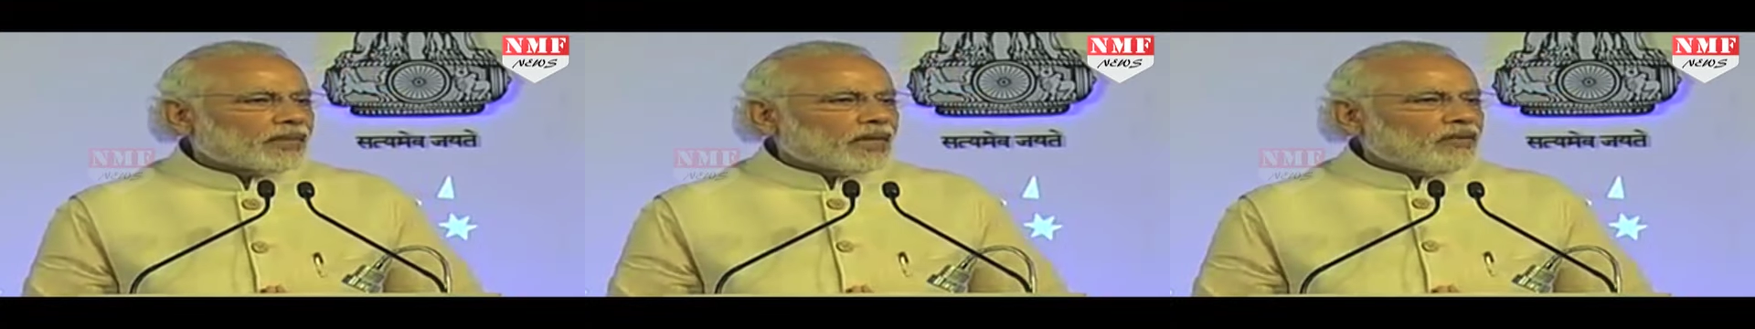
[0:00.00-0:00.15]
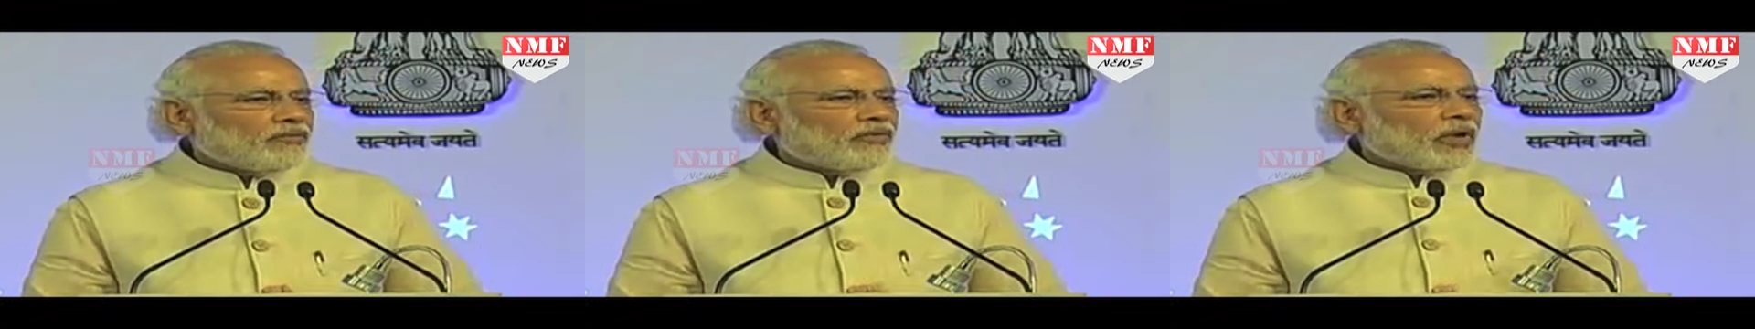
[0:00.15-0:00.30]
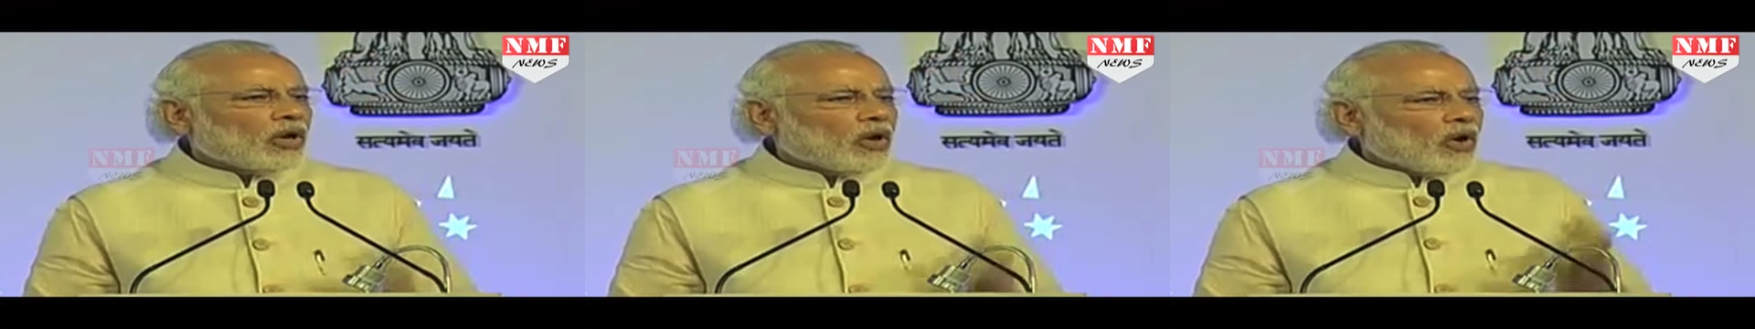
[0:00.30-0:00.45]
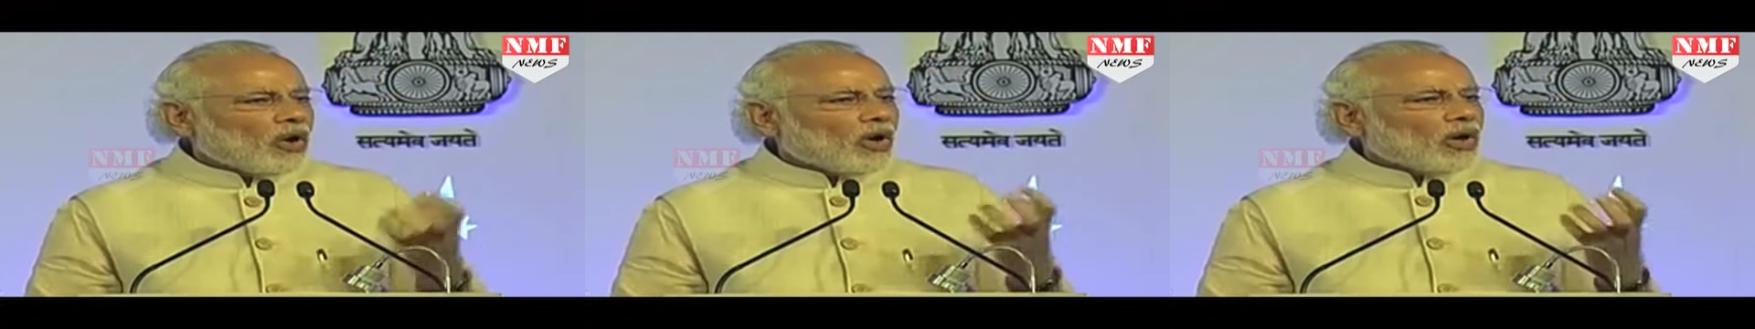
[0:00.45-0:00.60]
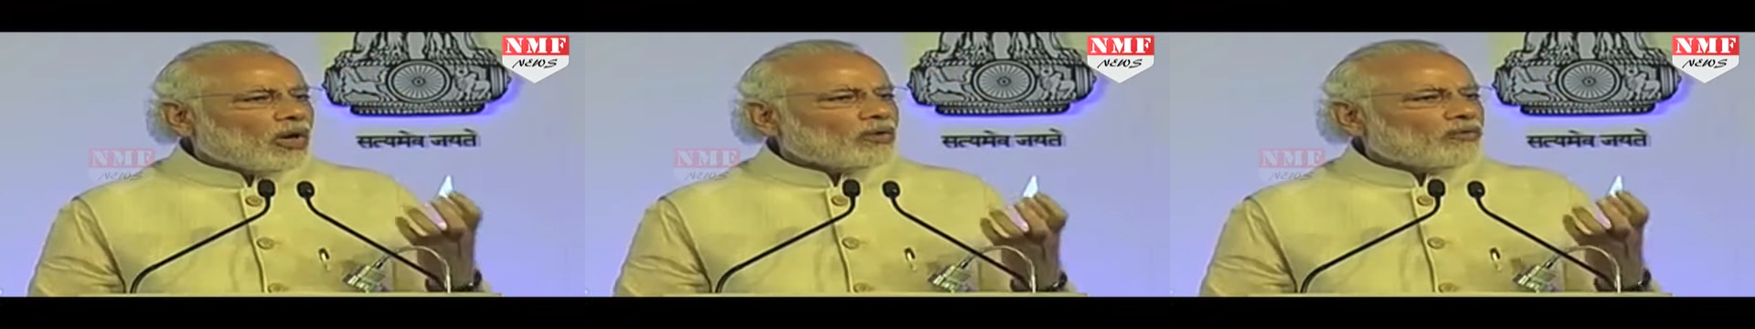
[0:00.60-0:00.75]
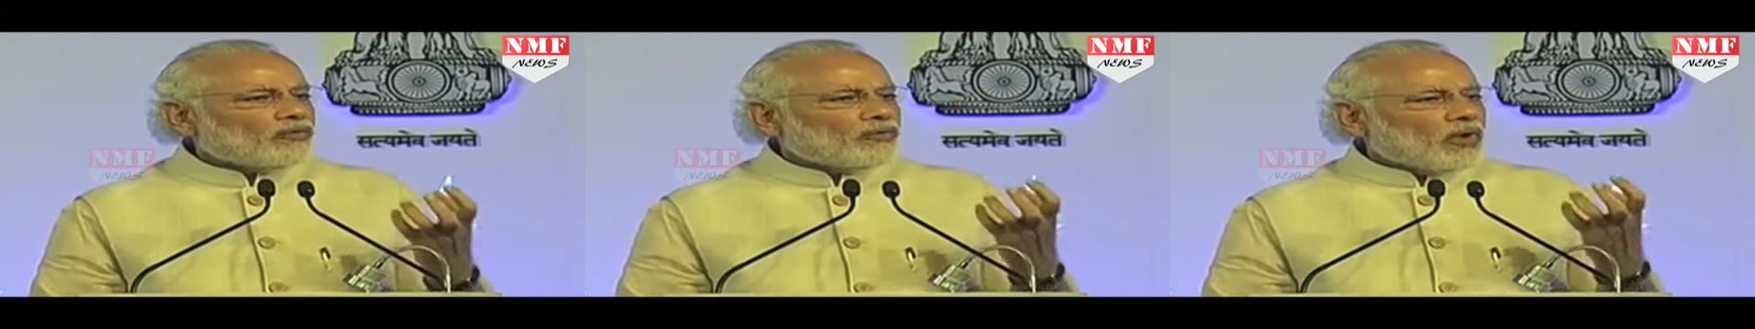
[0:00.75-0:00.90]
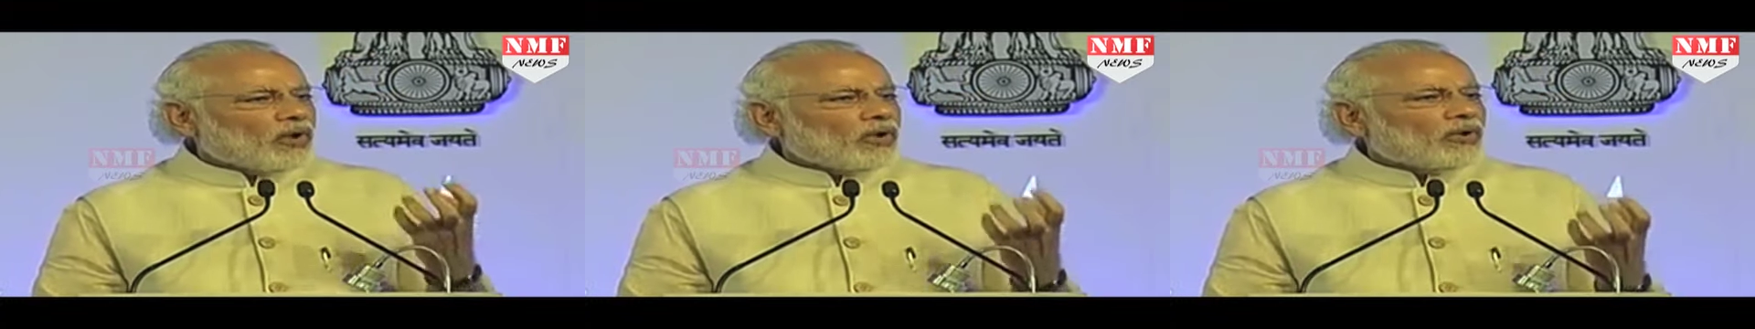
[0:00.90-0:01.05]
We all
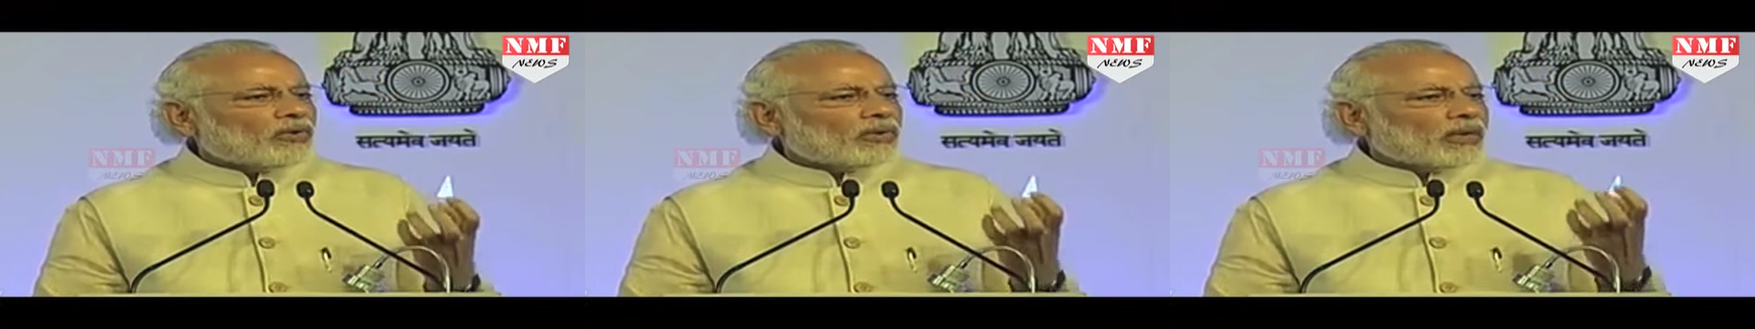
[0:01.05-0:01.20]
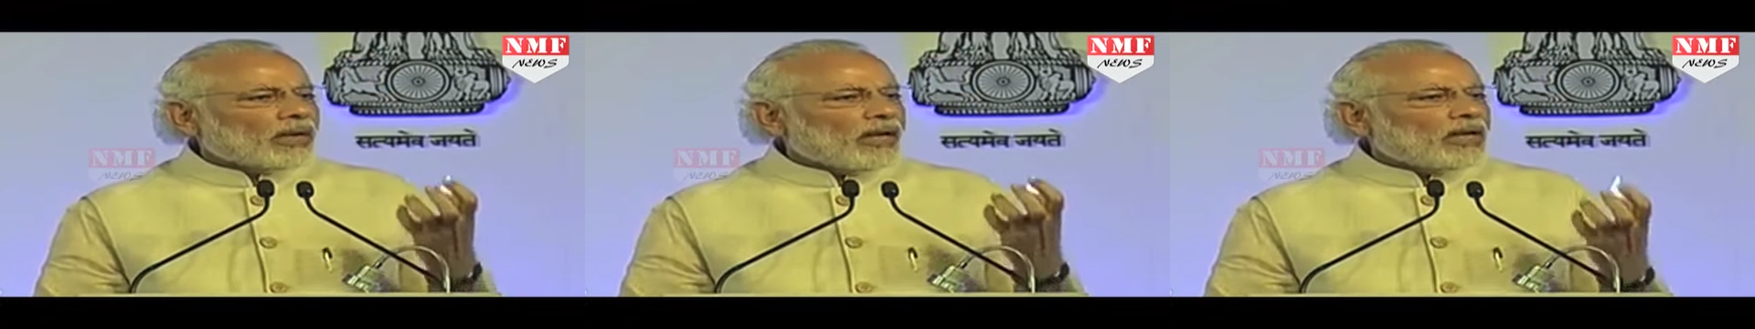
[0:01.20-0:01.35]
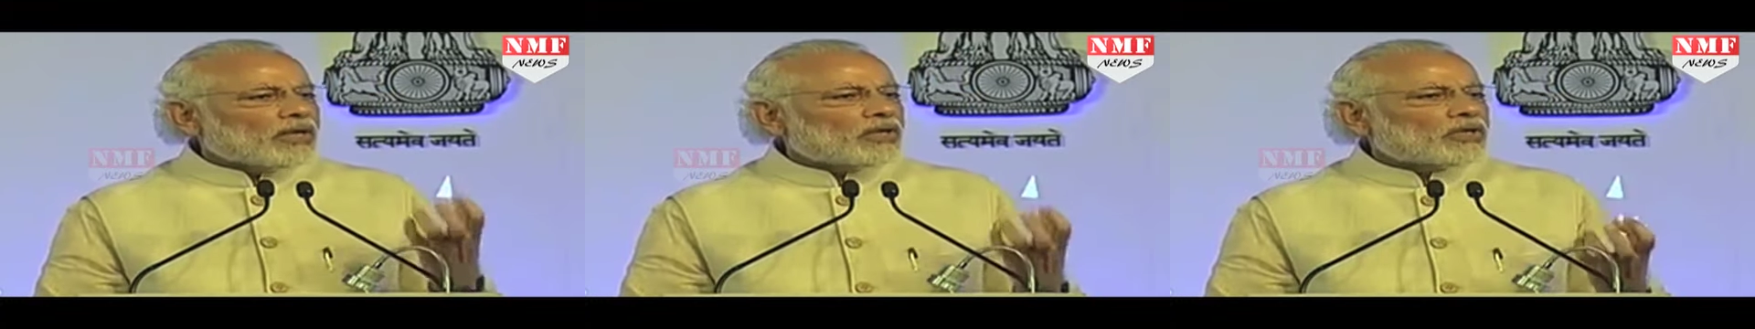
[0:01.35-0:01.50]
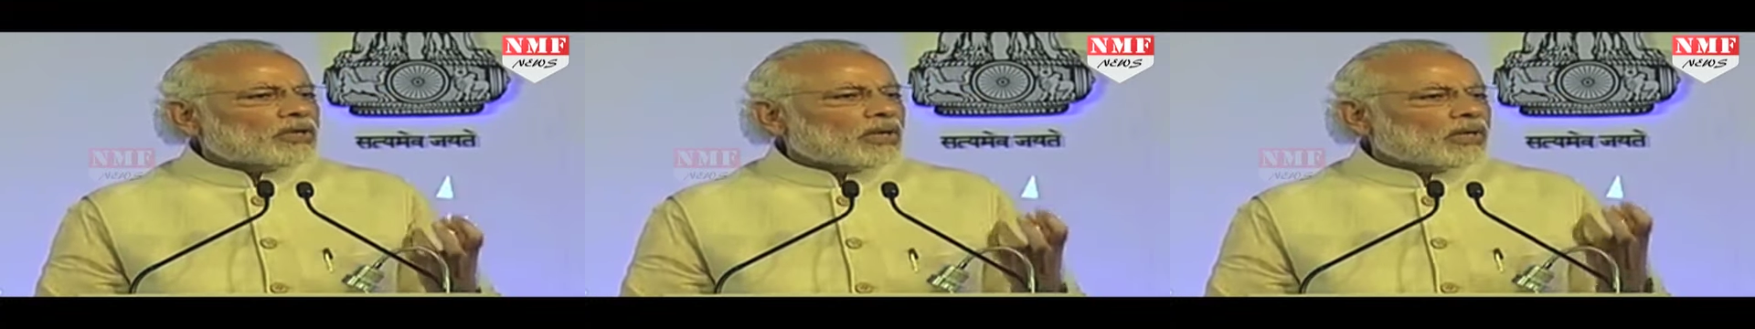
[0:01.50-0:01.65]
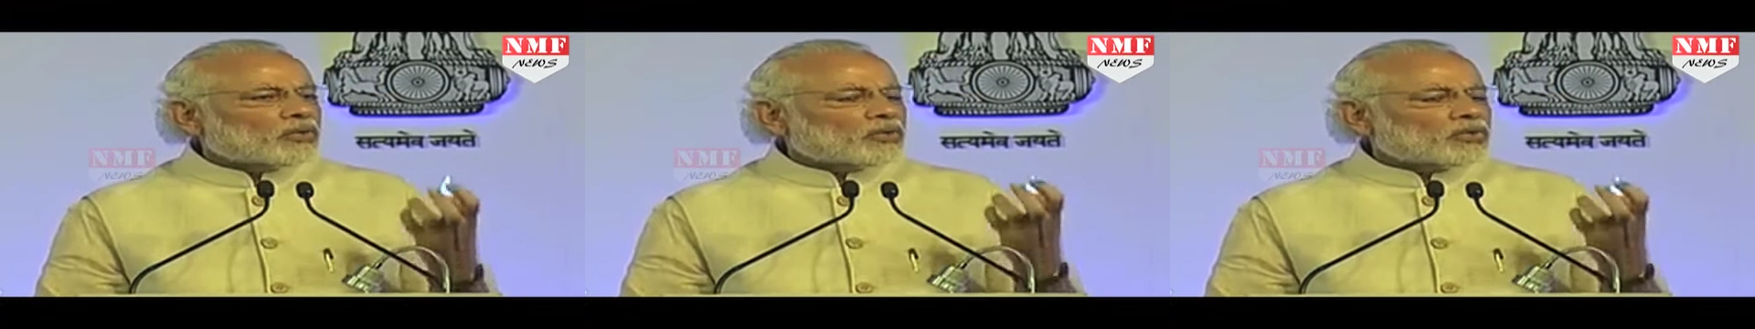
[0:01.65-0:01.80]
want Asia